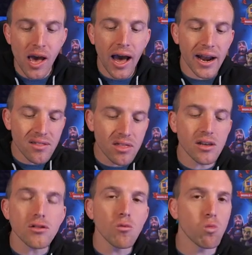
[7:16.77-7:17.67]
and I
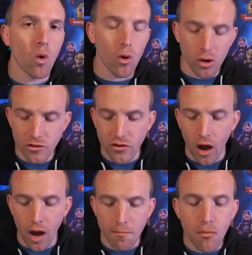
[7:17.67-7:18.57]
think the walls
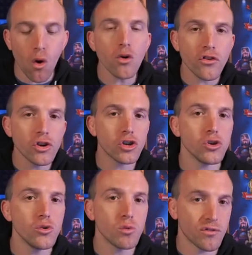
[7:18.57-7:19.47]
are more to
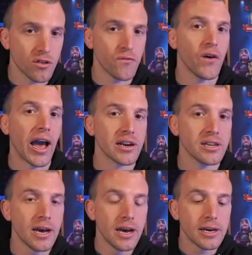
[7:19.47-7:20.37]
do with the fact
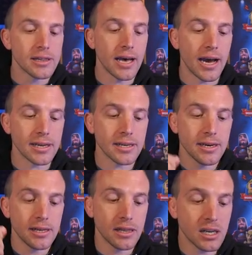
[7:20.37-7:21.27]
that
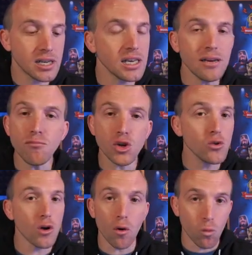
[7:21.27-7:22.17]
the team do
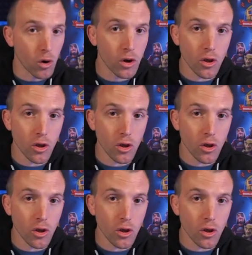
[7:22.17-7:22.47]
not want